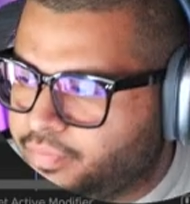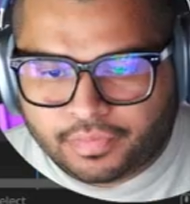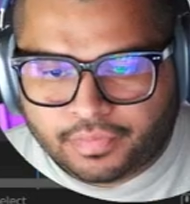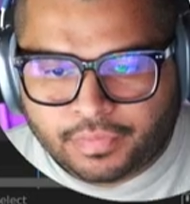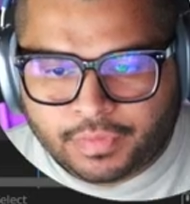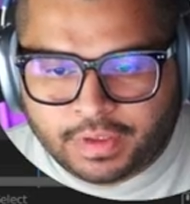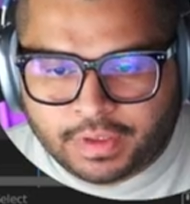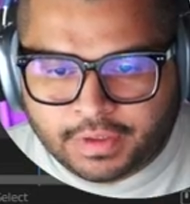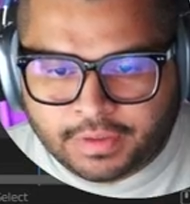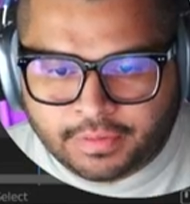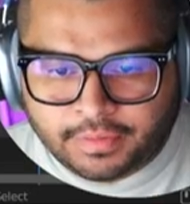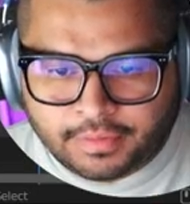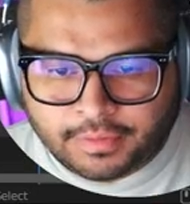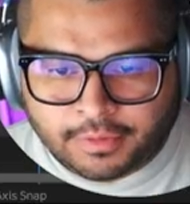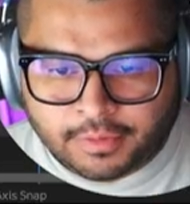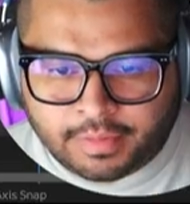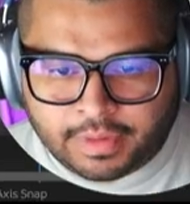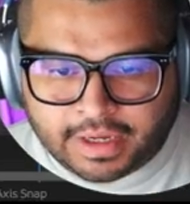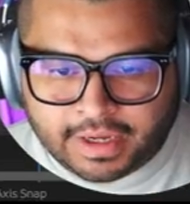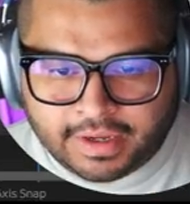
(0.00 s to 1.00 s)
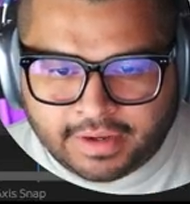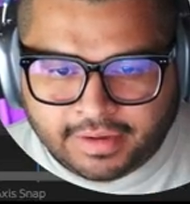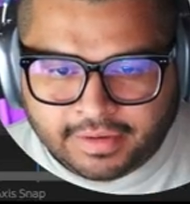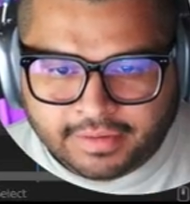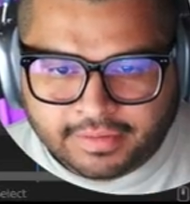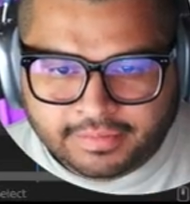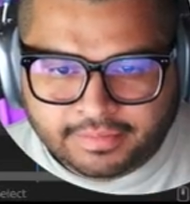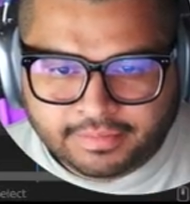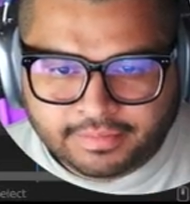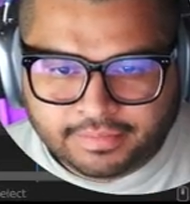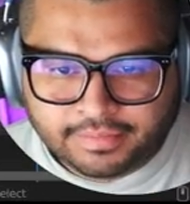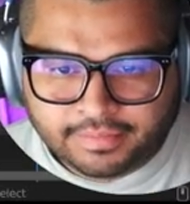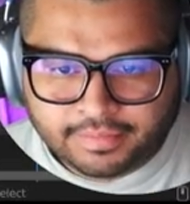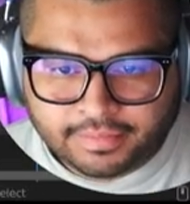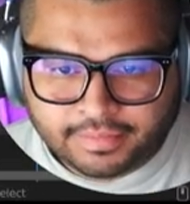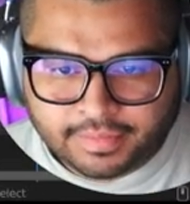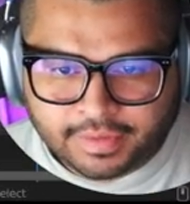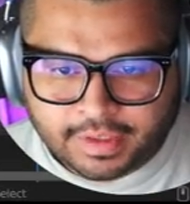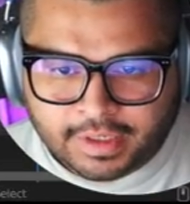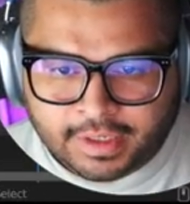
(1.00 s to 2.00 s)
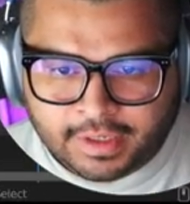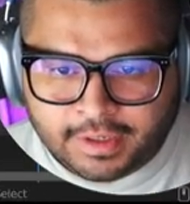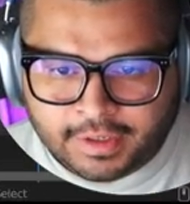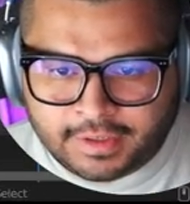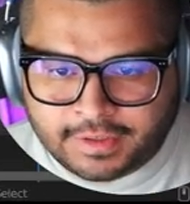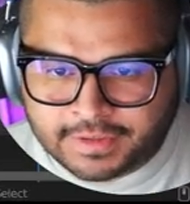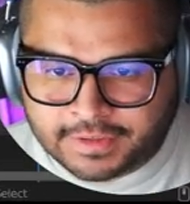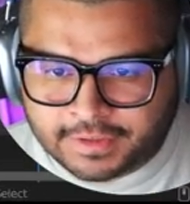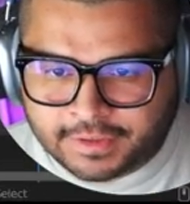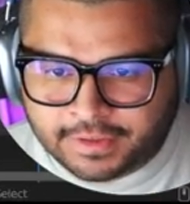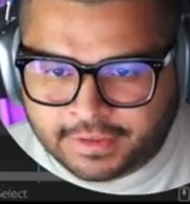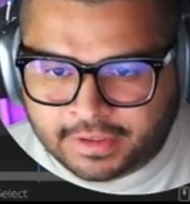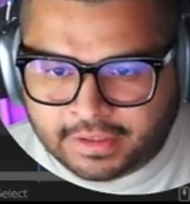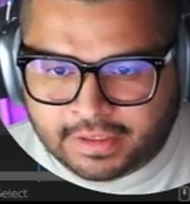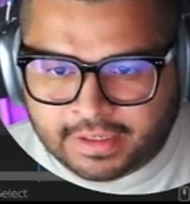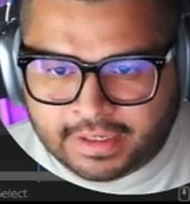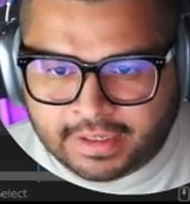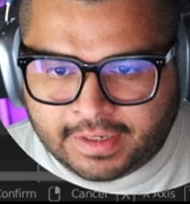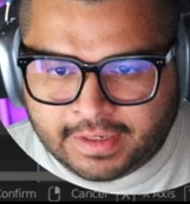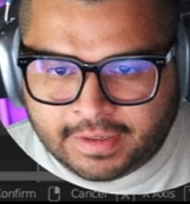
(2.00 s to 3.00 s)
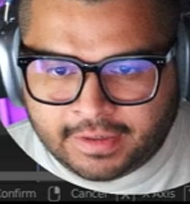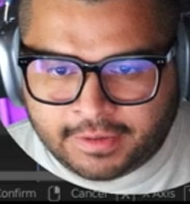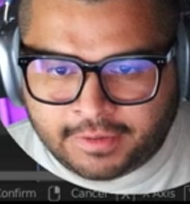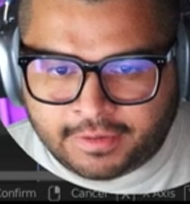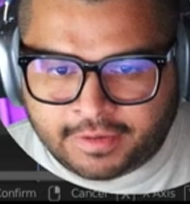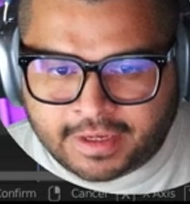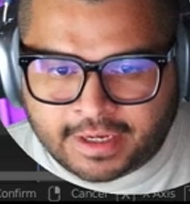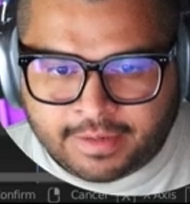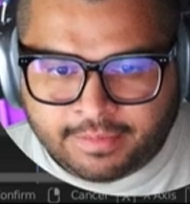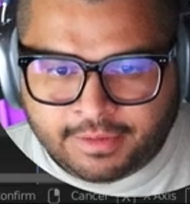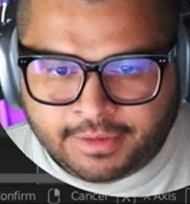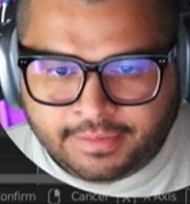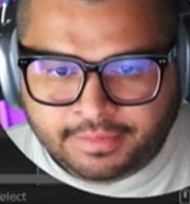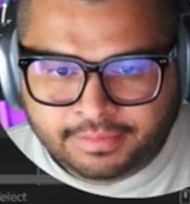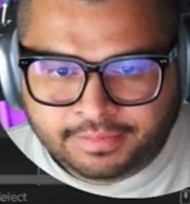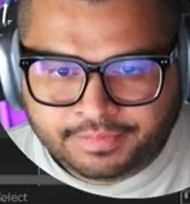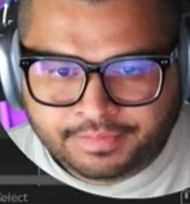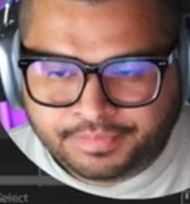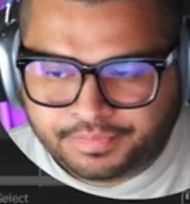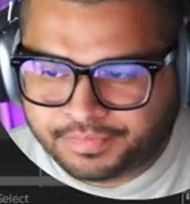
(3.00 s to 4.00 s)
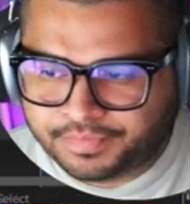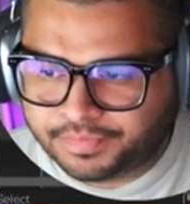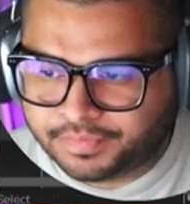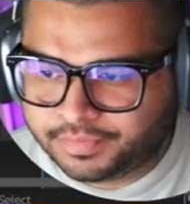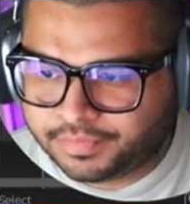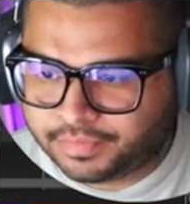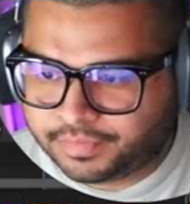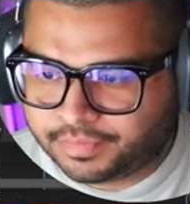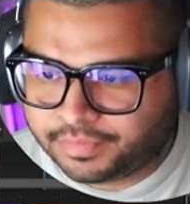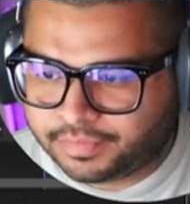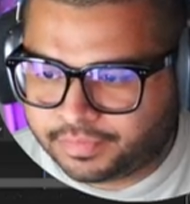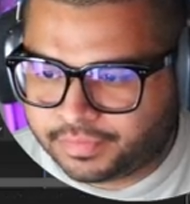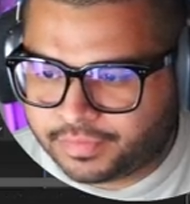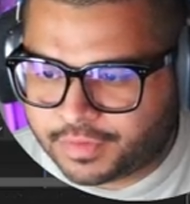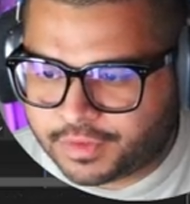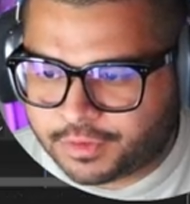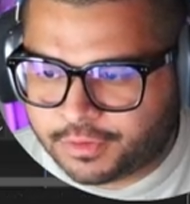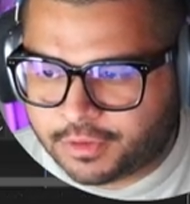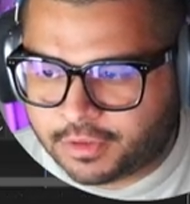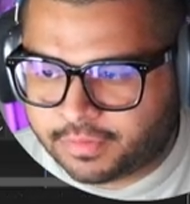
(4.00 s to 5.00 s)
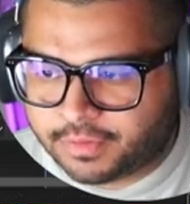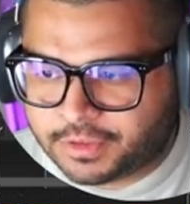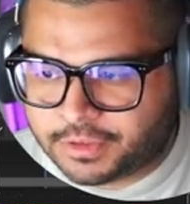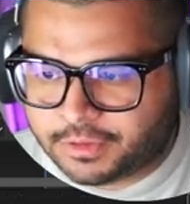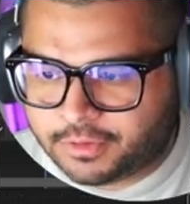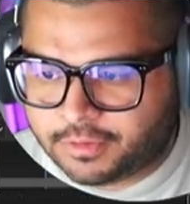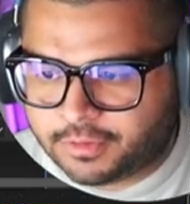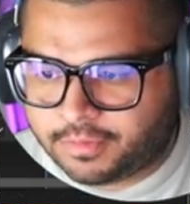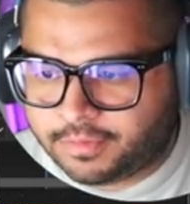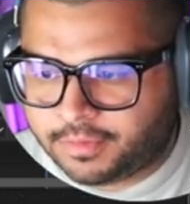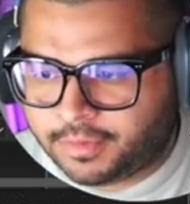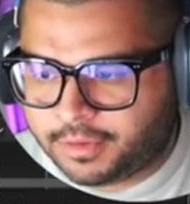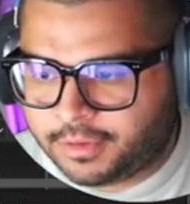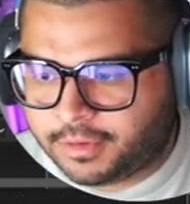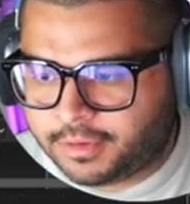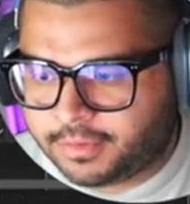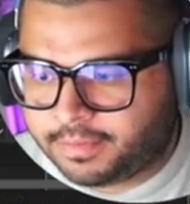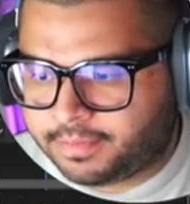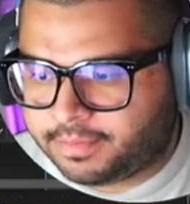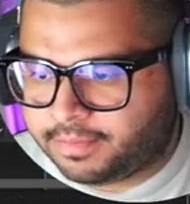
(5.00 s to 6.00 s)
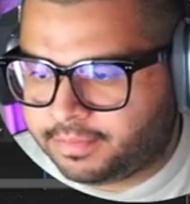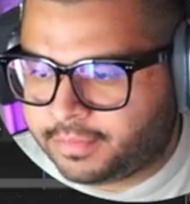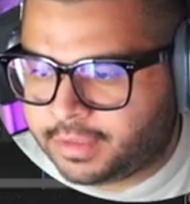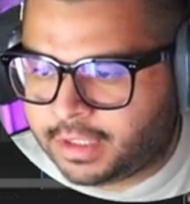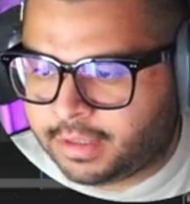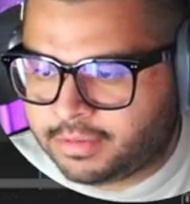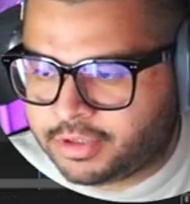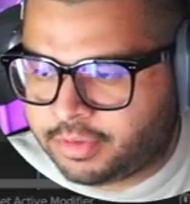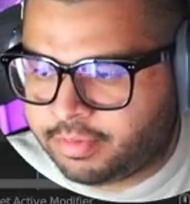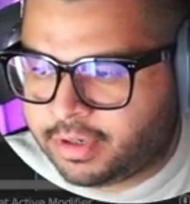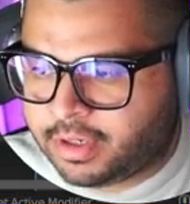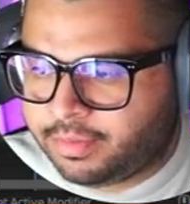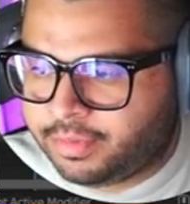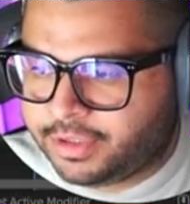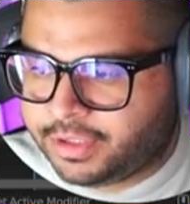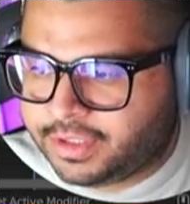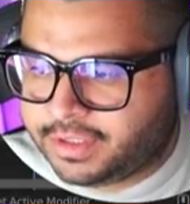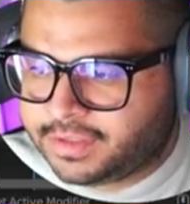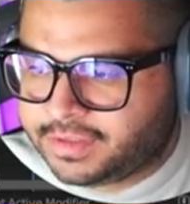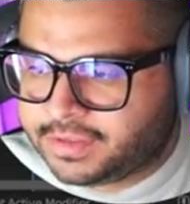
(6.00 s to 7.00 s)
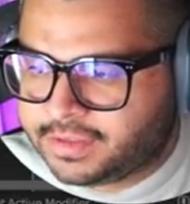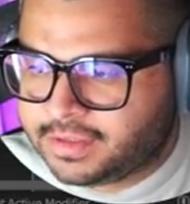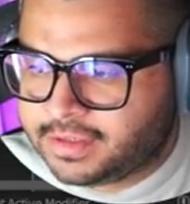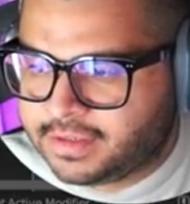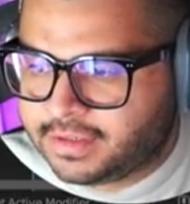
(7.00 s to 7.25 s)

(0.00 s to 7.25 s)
Then go back and you can start aligning your camera. So go over to your object properties,